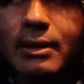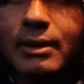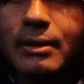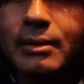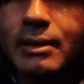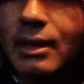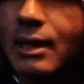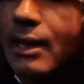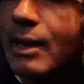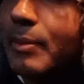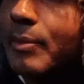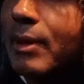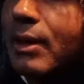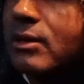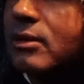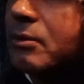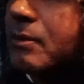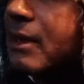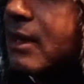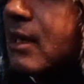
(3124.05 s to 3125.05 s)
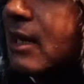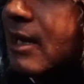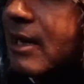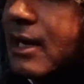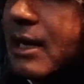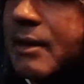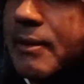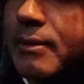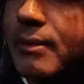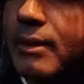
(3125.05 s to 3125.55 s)
Granny passed away in
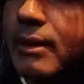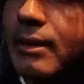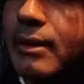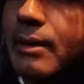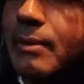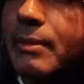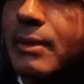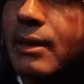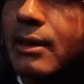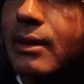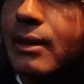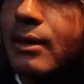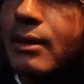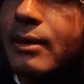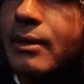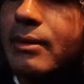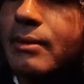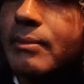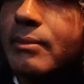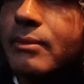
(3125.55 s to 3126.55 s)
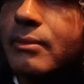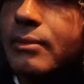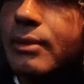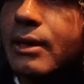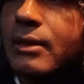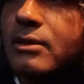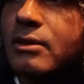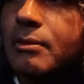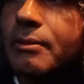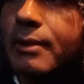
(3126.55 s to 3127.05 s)
1983, then my granddad
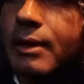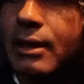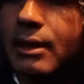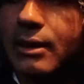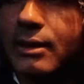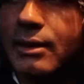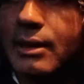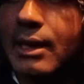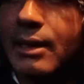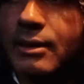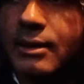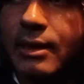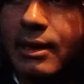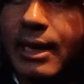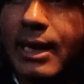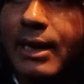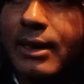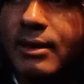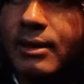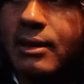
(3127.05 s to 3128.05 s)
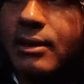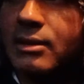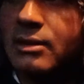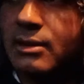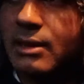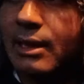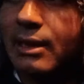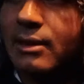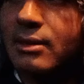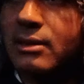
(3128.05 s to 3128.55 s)
passed away in
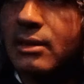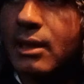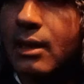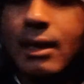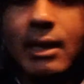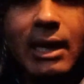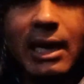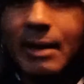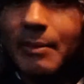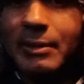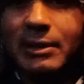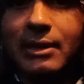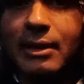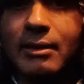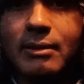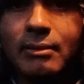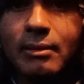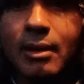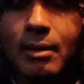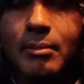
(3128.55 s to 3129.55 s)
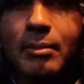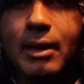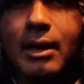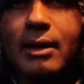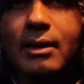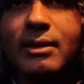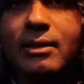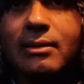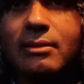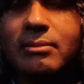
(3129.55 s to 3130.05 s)
1986, and we didn't come
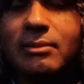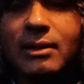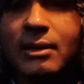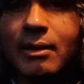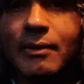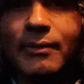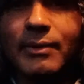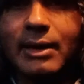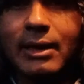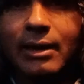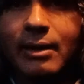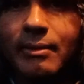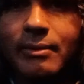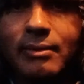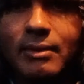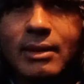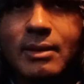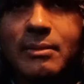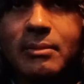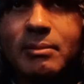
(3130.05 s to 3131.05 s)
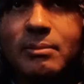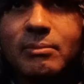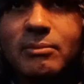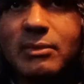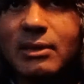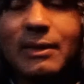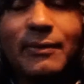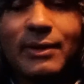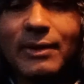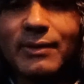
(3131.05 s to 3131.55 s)
back.
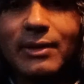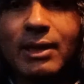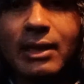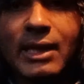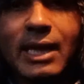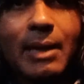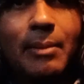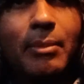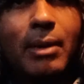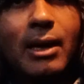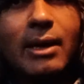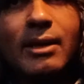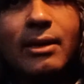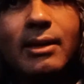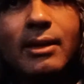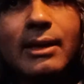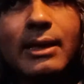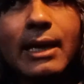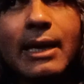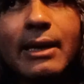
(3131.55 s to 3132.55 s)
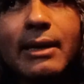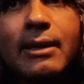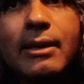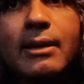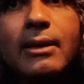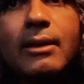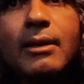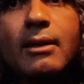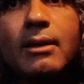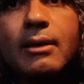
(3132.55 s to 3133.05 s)
Never really came back here again
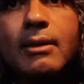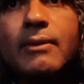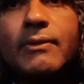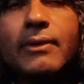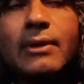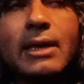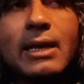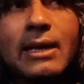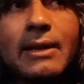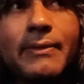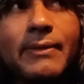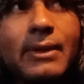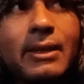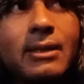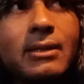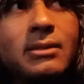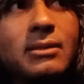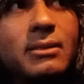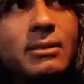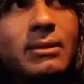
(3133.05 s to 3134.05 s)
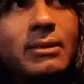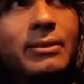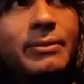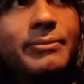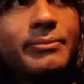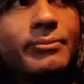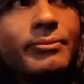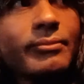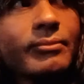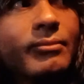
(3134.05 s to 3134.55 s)
for anything. So,
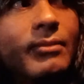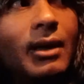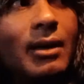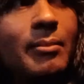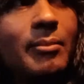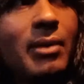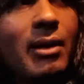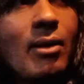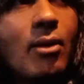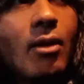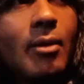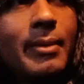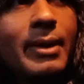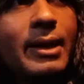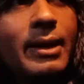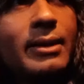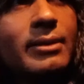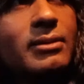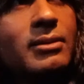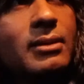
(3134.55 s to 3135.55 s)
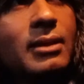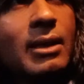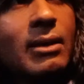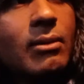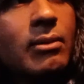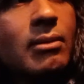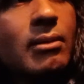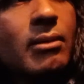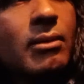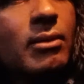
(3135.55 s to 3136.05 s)
but a lot of my
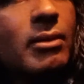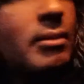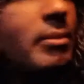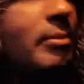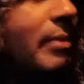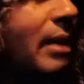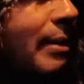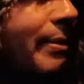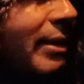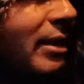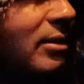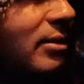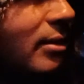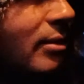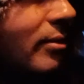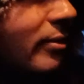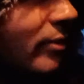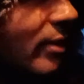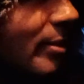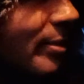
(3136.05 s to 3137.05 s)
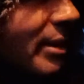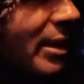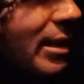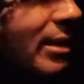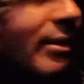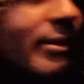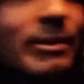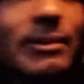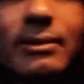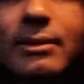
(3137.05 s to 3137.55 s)
childhood memories are from
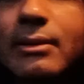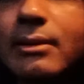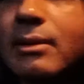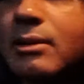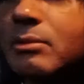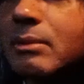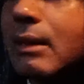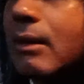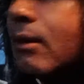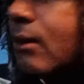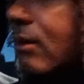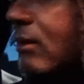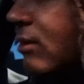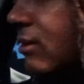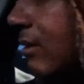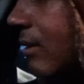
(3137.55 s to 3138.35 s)
here as well.